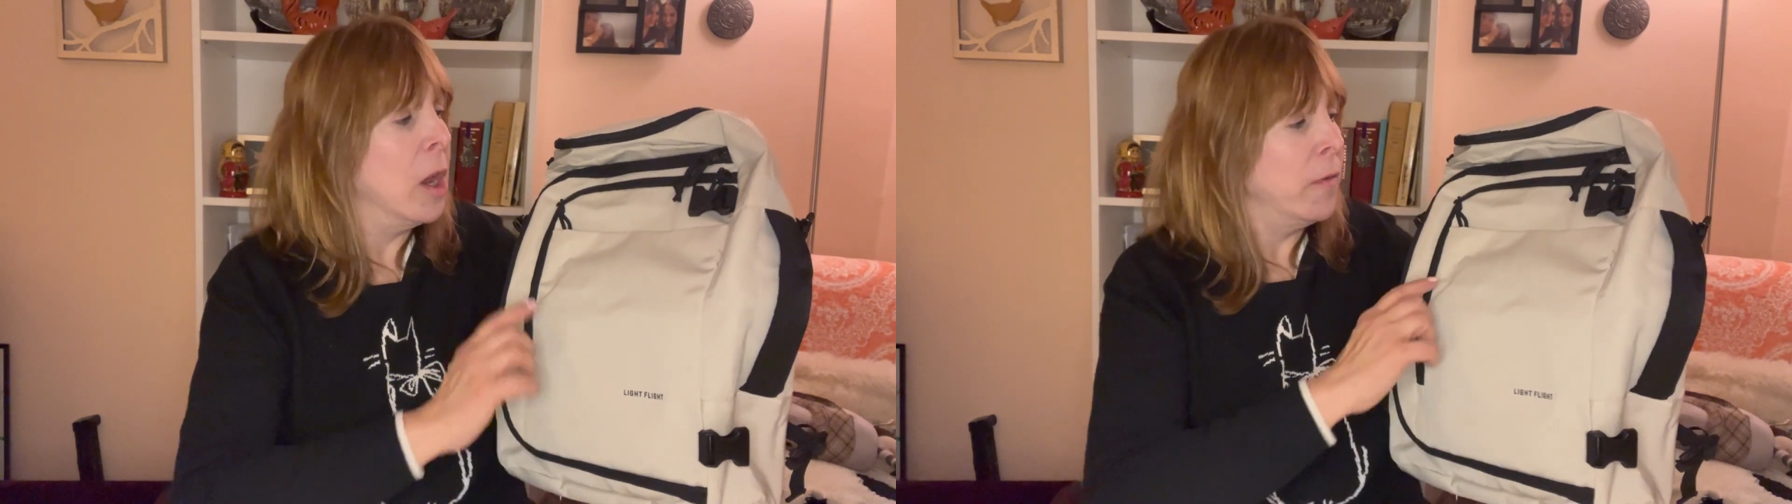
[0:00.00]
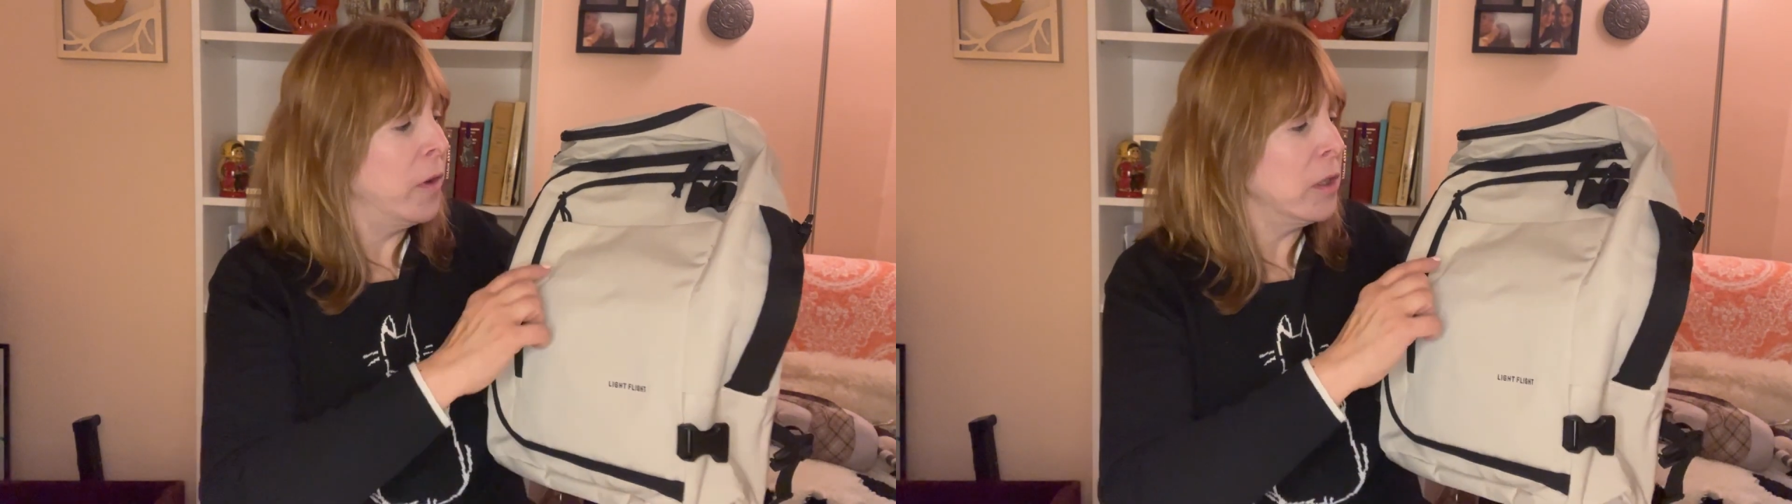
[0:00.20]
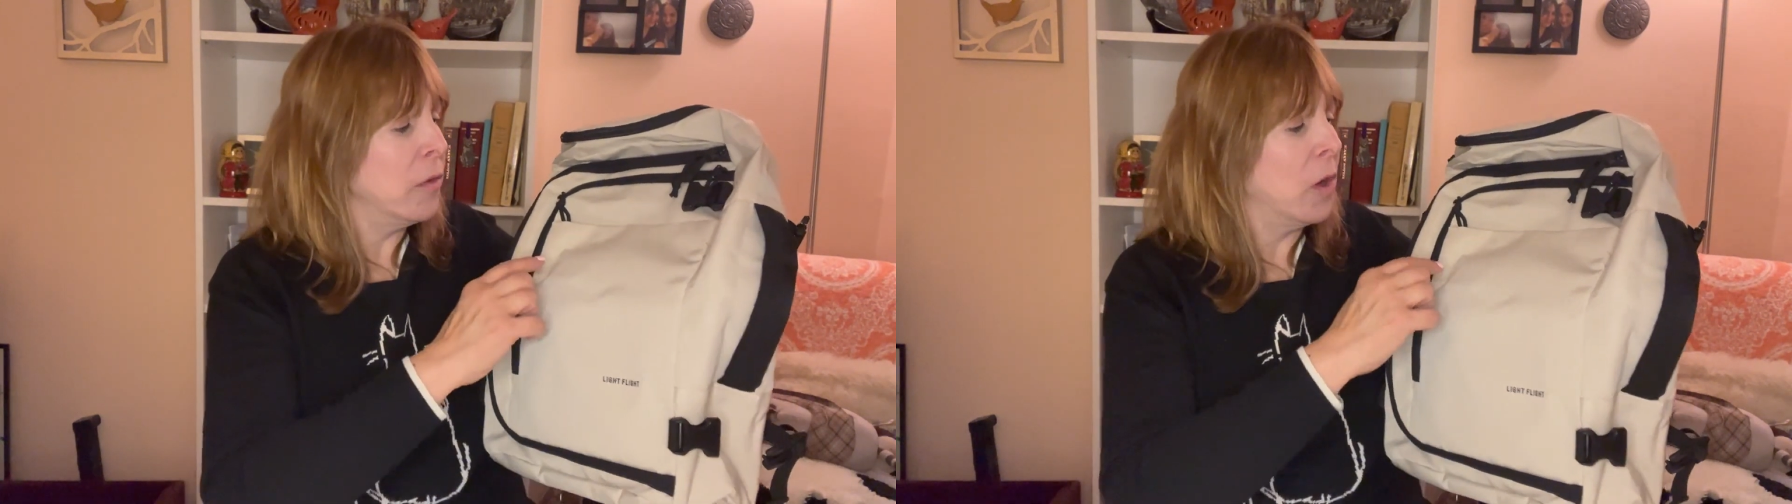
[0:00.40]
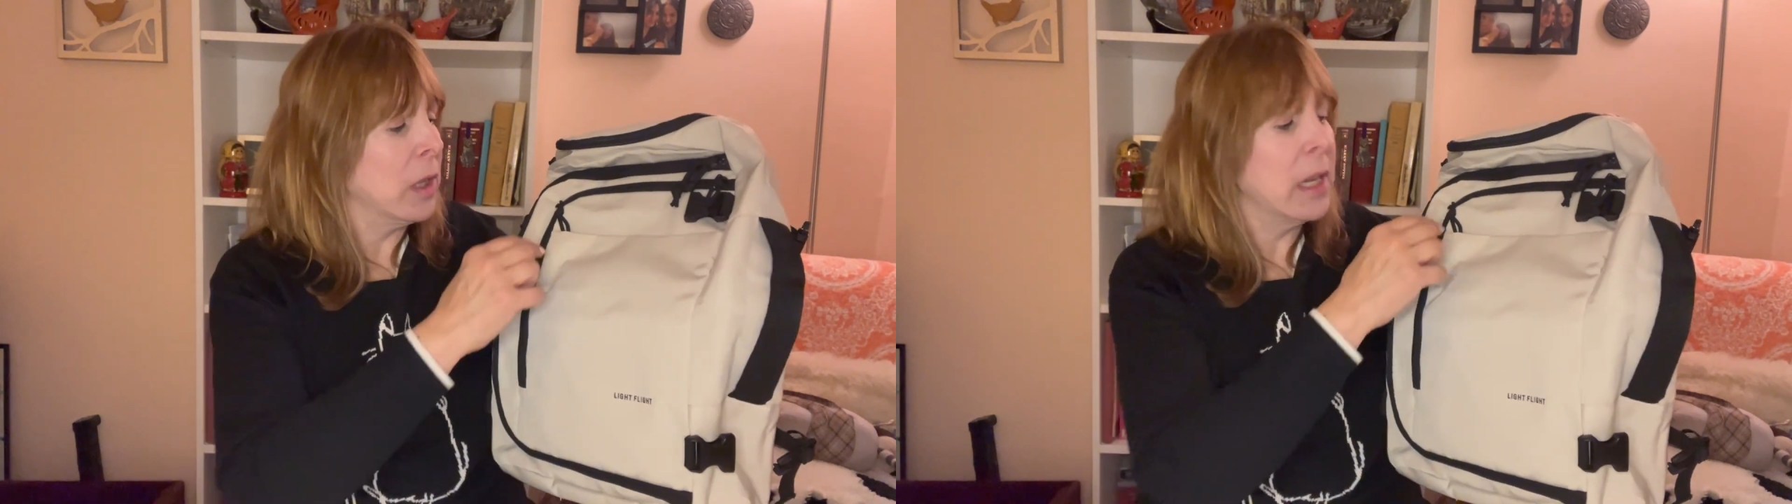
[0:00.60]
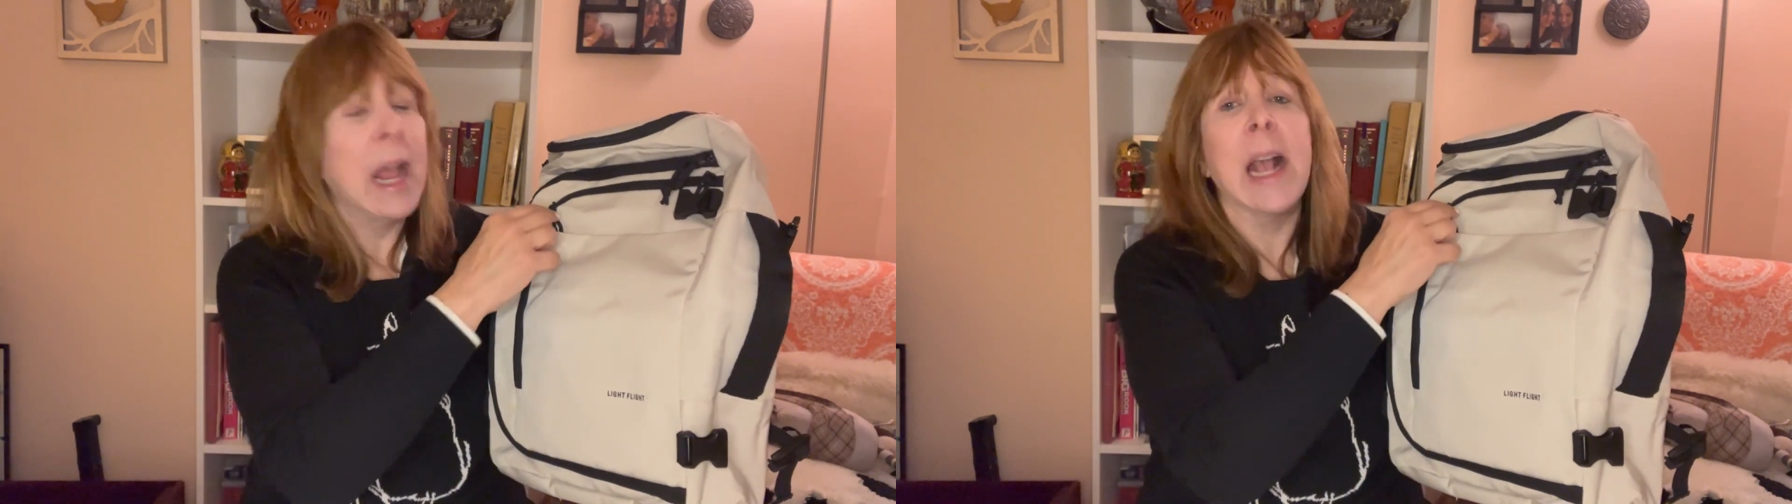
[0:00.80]
First of all,
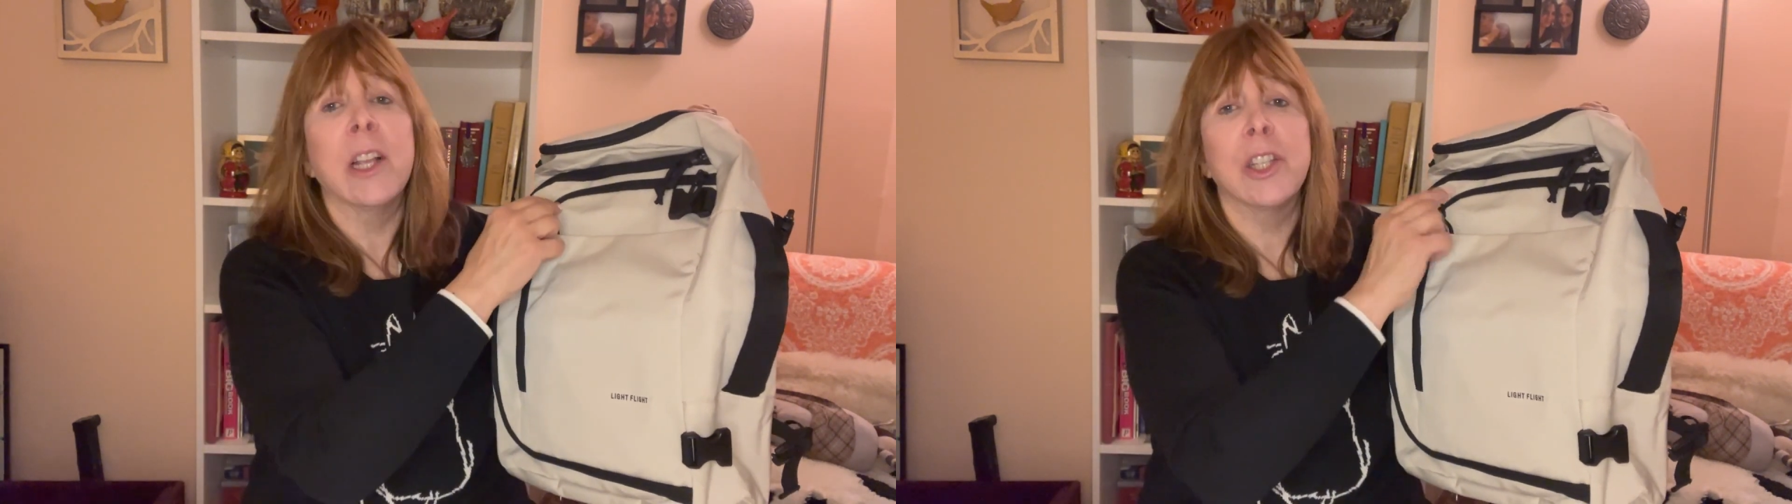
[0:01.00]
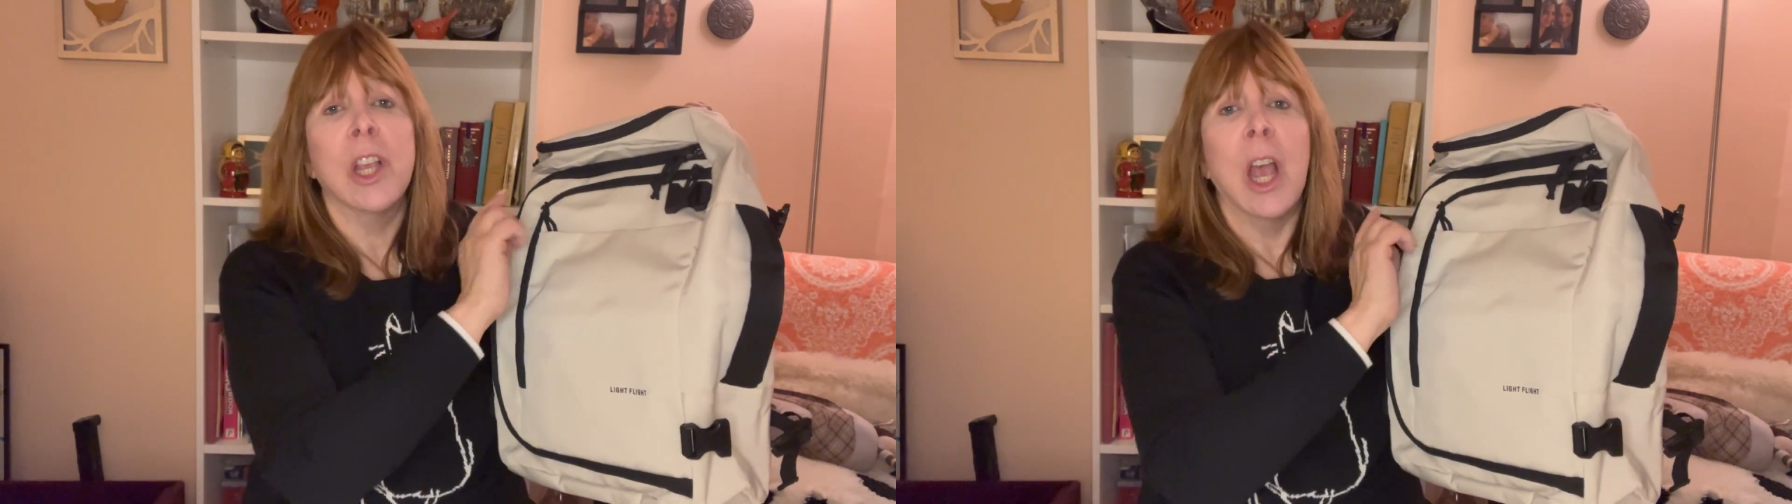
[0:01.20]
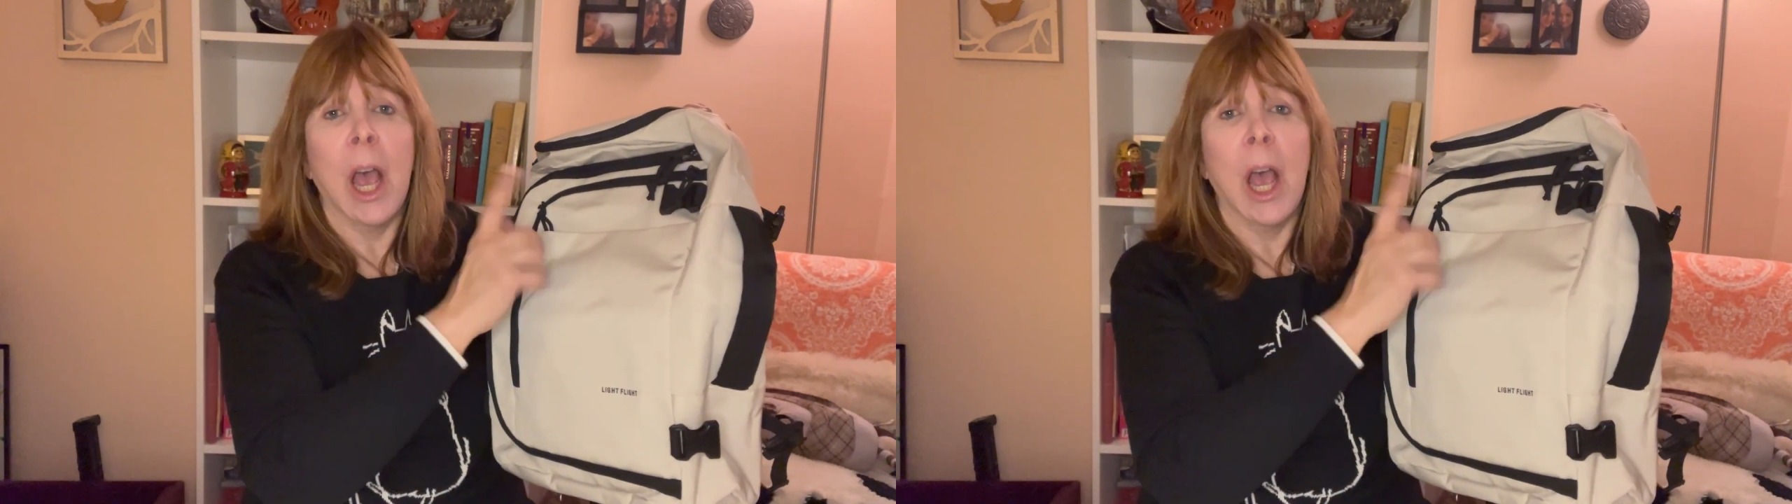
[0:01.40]
it has